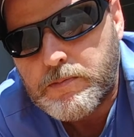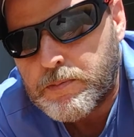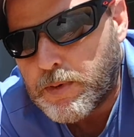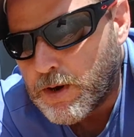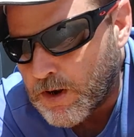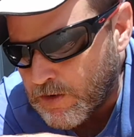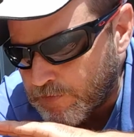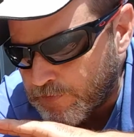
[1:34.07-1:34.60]

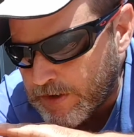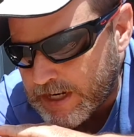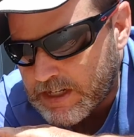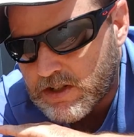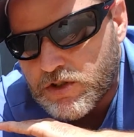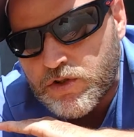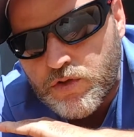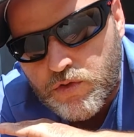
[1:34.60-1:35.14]
perfect
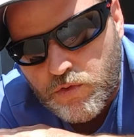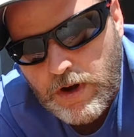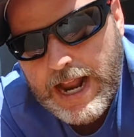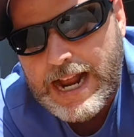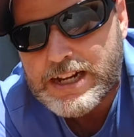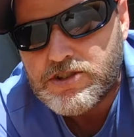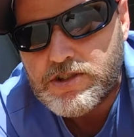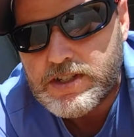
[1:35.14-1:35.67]

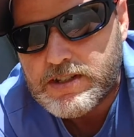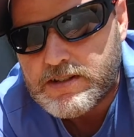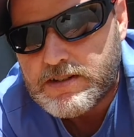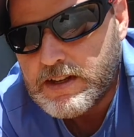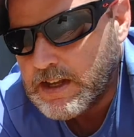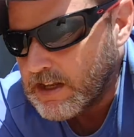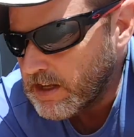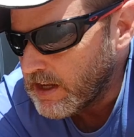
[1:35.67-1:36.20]
traction.
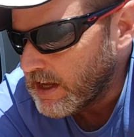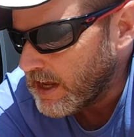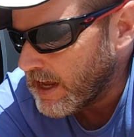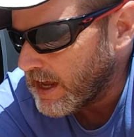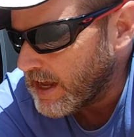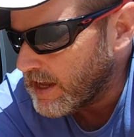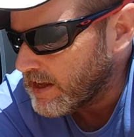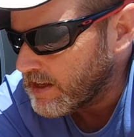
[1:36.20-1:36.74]

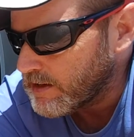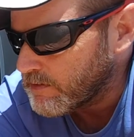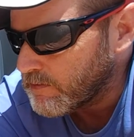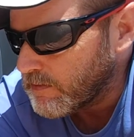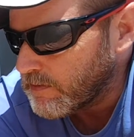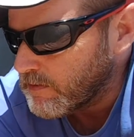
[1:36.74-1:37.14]
And